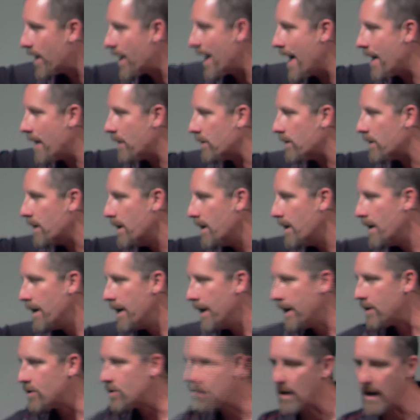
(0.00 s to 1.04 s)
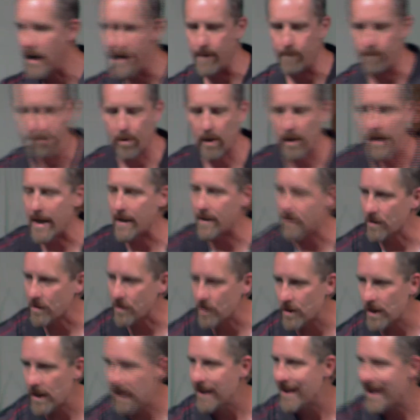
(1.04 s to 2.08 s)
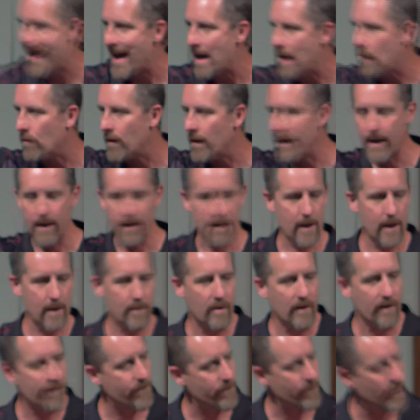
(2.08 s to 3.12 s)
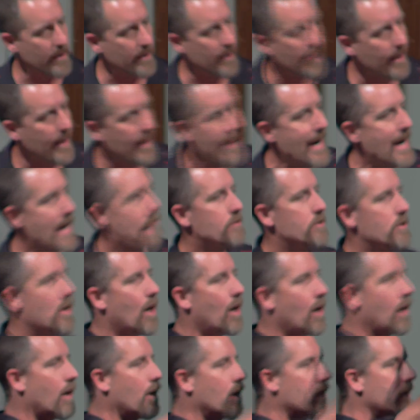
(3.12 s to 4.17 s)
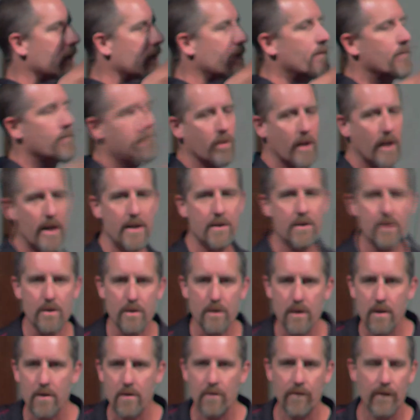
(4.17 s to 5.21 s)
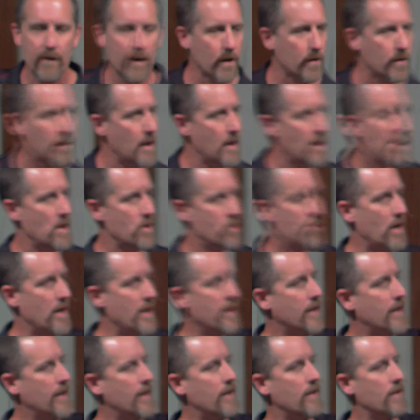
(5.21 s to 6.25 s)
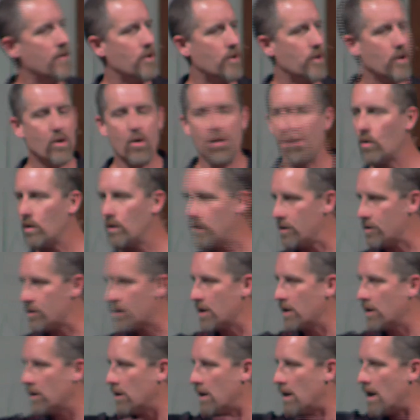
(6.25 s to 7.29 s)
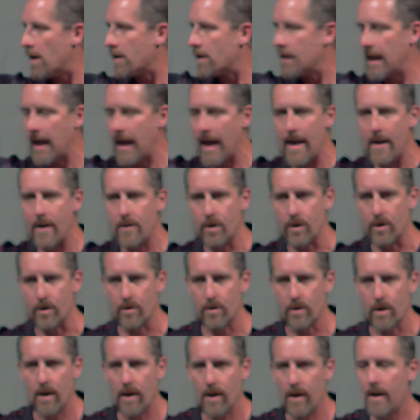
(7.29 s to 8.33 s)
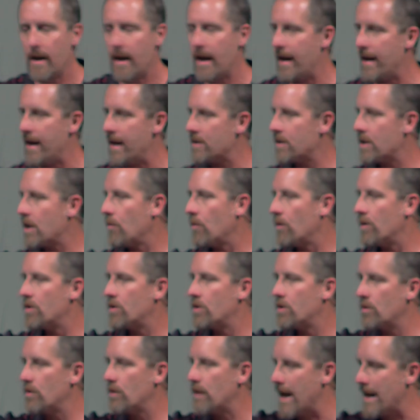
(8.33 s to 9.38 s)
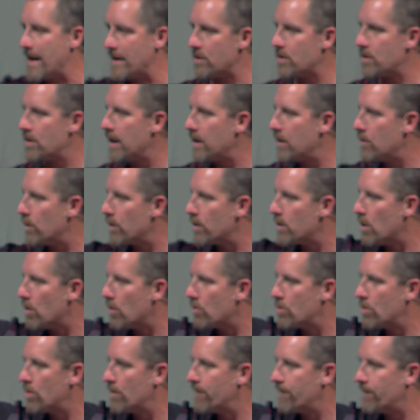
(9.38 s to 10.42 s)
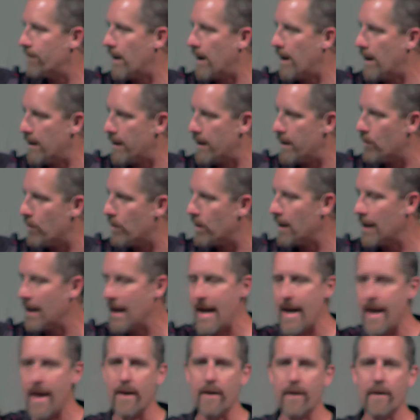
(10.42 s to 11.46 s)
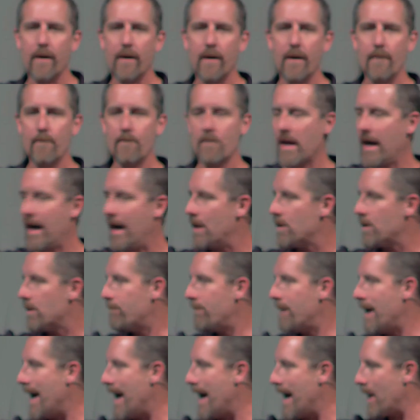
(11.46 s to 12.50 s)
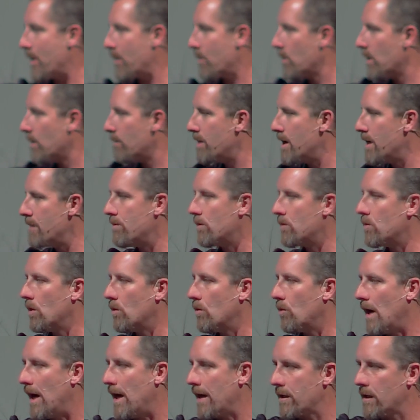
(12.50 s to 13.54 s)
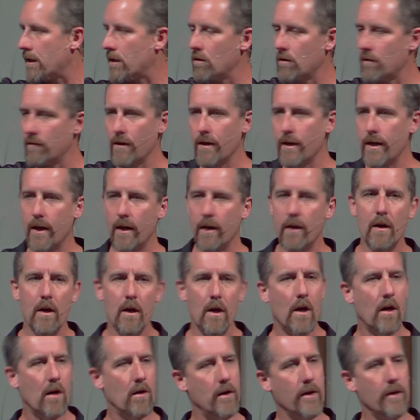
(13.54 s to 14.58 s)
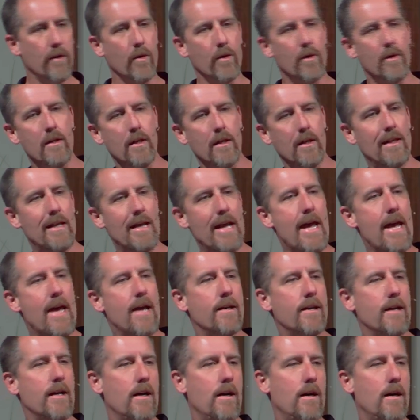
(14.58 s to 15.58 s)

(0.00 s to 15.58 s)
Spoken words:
out and try and plant the seed that way, and he'd be flinging it out to all different places in his field, trying to get into the corners and along the edges. And as he would do that, seed would go too far, and it would land on the path where people were walking over there, or it would land